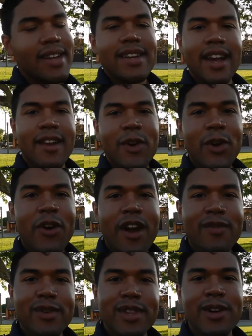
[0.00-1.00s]
take a
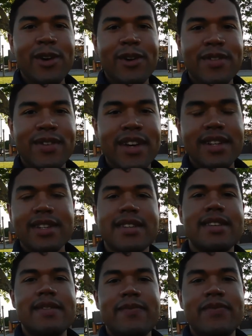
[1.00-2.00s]
photograph with the girlfriend.
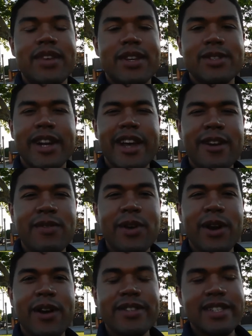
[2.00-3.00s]
Should I
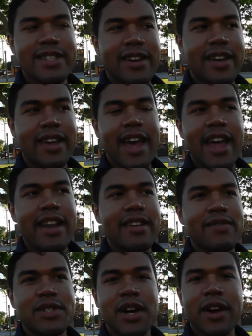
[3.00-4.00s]
interview her? She's a
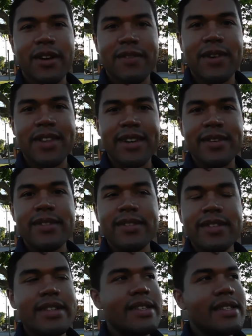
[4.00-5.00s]
Canon photographer though
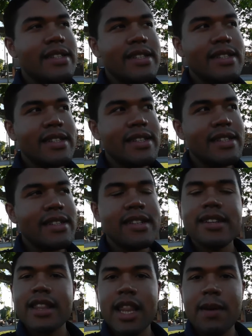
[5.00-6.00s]

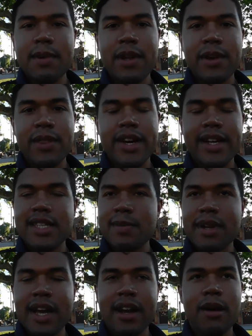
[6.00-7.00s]
let me know your thoughts. I'm
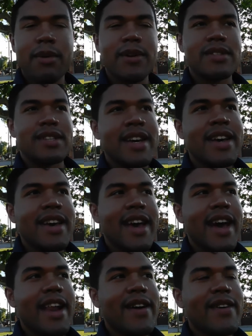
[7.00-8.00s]
a Nikon person.
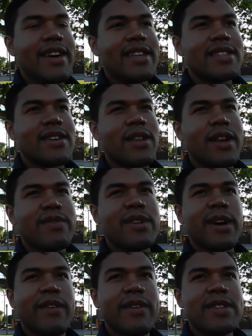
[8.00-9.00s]
Anyways, so a lot of
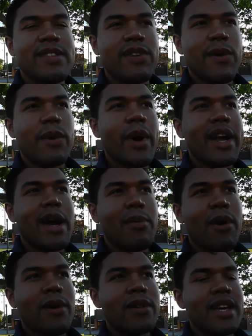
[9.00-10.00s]
photographers, if they were to wake up
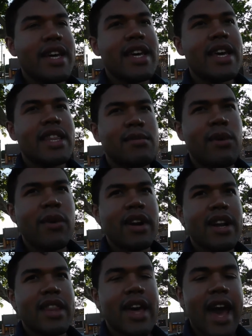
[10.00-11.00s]
early in the
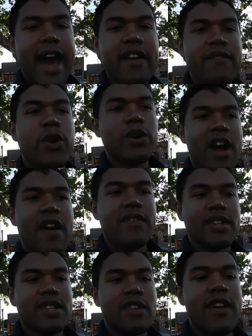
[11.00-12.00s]
morning and they hadn't
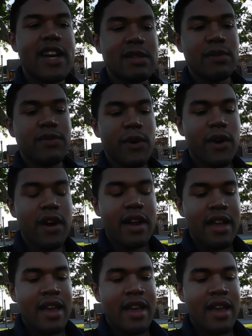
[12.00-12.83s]
photographed a sunrise before,